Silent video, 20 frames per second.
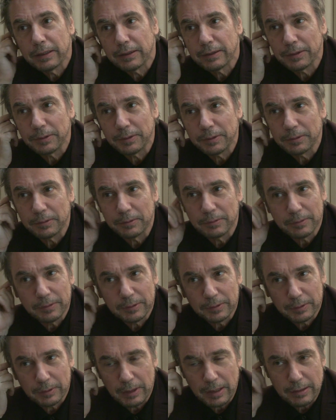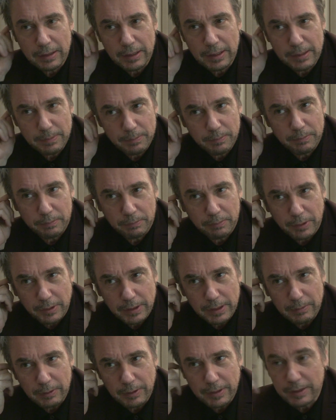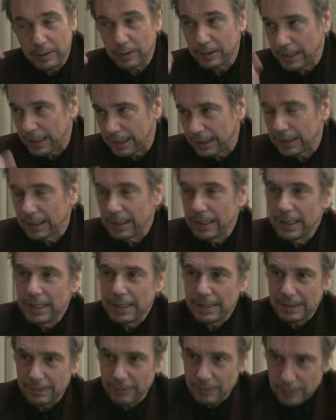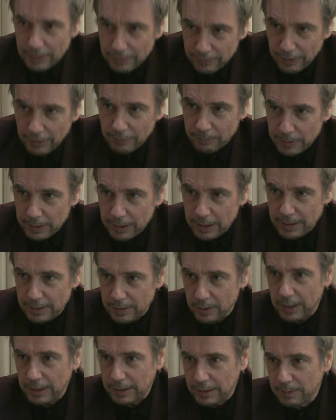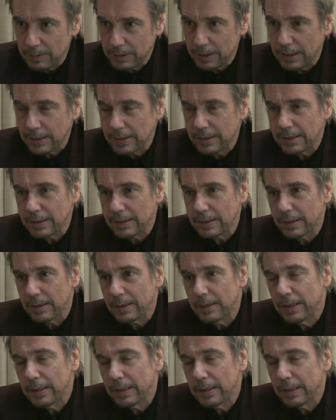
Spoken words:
So I think it's possible. It's not like 75 minutes or 80 minutes.